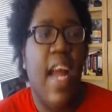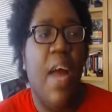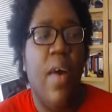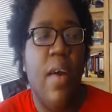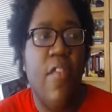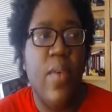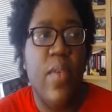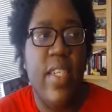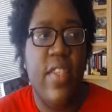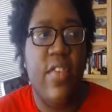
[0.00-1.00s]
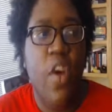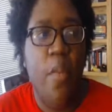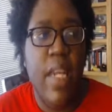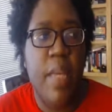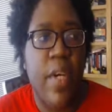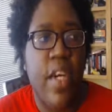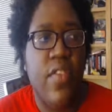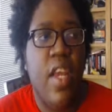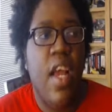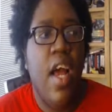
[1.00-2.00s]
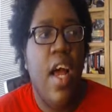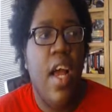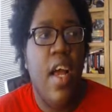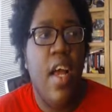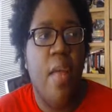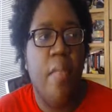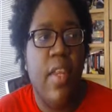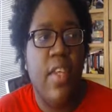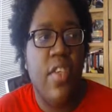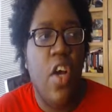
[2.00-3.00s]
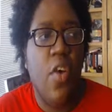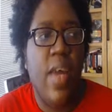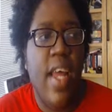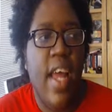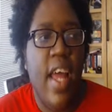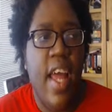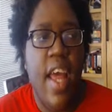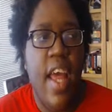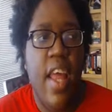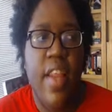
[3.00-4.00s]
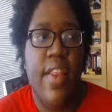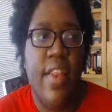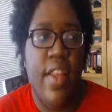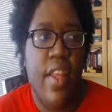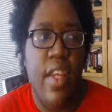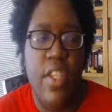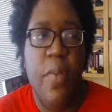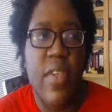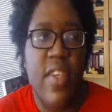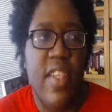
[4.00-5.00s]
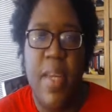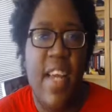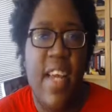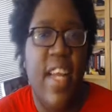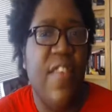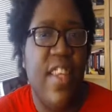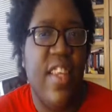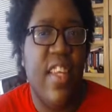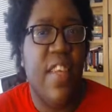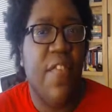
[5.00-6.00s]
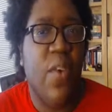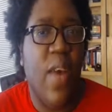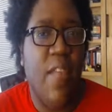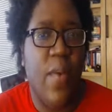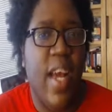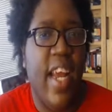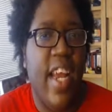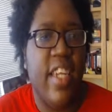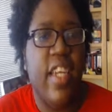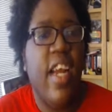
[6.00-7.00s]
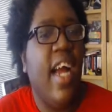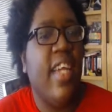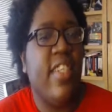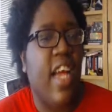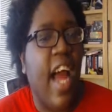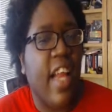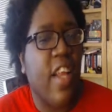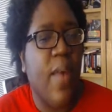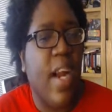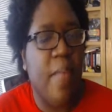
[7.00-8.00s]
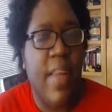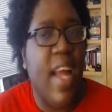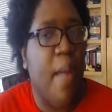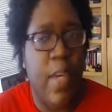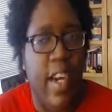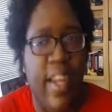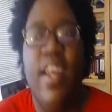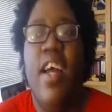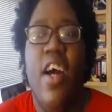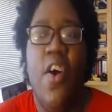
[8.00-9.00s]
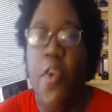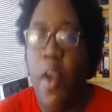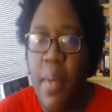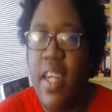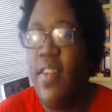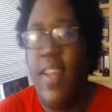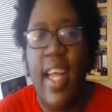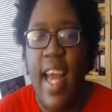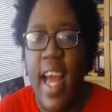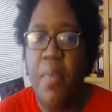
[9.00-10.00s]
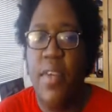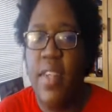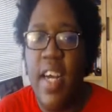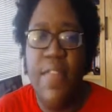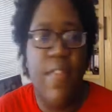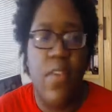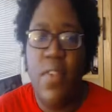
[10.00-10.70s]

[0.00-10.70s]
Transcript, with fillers: I want everyone to read so many books. Um, let's go with the Two Boys Kissing by David Levithan, If you haven't read it, I highly recommend that book. Older book that I absolutely love.